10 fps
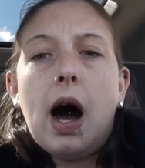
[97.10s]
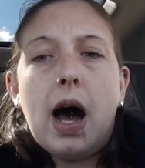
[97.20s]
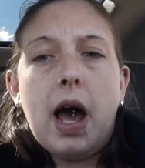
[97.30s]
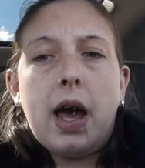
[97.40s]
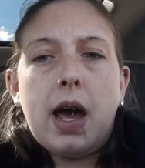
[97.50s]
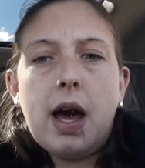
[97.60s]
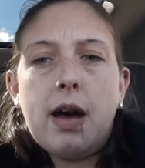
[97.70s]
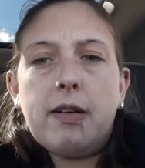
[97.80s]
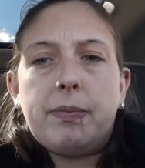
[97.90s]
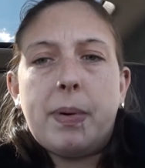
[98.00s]
I
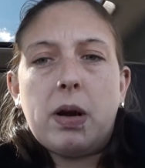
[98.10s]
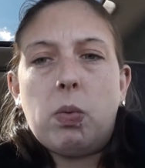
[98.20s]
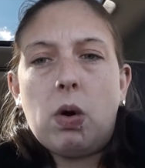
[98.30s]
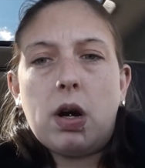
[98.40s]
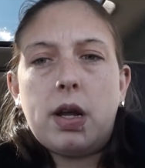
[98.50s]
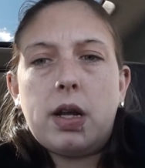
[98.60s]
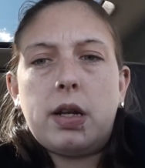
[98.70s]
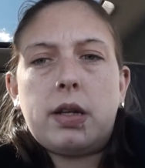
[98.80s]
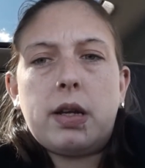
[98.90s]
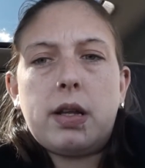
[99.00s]
have been
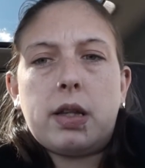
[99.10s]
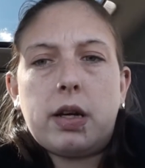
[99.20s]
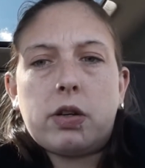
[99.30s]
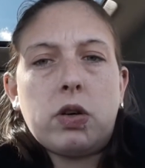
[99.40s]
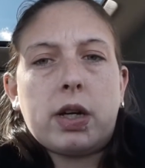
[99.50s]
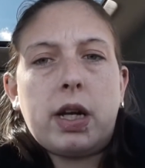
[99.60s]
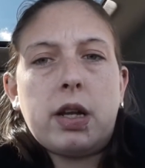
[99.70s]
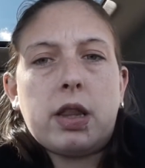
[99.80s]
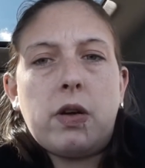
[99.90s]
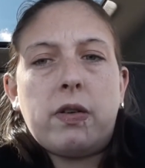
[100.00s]
awarded the Cooking
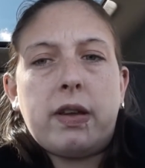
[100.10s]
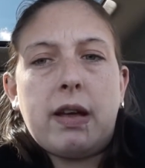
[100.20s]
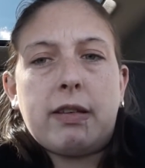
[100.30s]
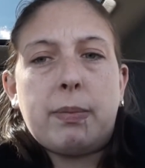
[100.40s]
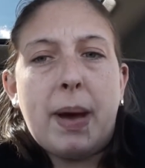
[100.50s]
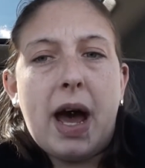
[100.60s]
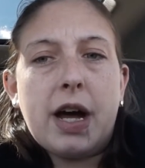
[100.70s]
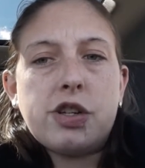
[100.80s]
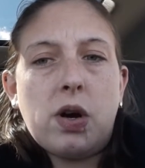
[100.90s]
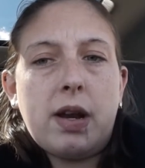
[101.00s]
Enthusiast
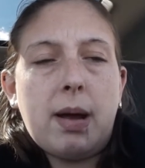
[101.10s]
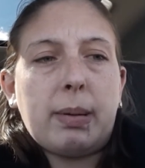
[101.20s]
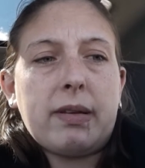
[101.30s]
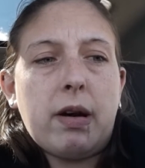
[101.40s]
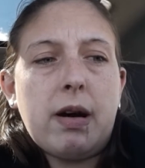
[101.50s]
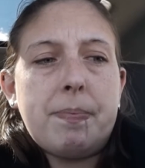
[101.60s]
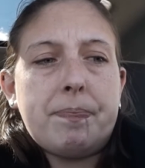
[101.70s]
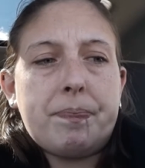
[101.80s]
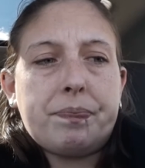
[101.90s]
badge on Amazon.